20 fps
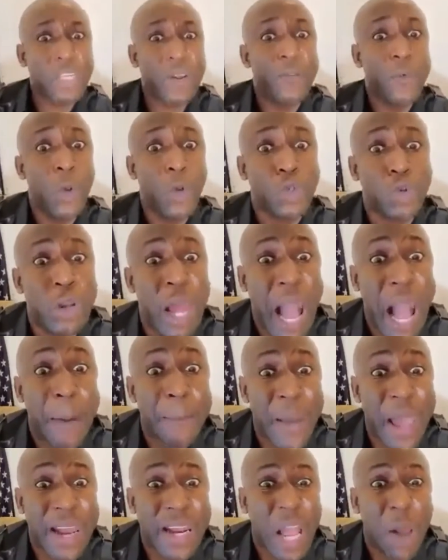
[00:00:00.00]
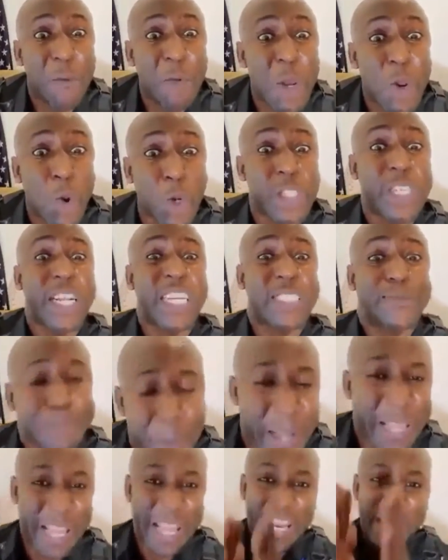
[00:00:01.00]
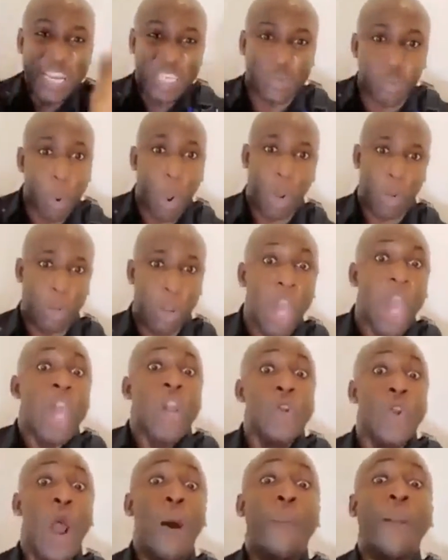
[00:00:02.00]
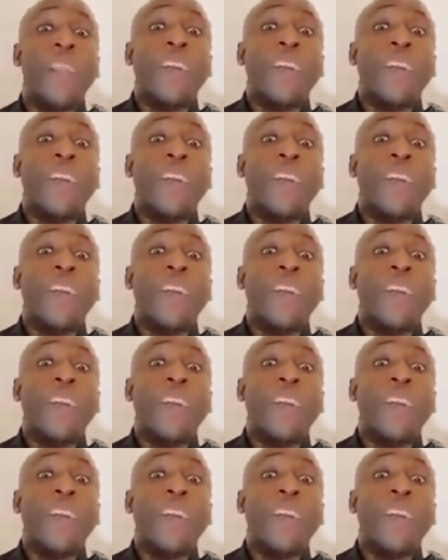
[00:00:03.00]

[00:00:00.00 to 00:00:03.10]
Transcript: you today, America will lose respect in this world. Nobody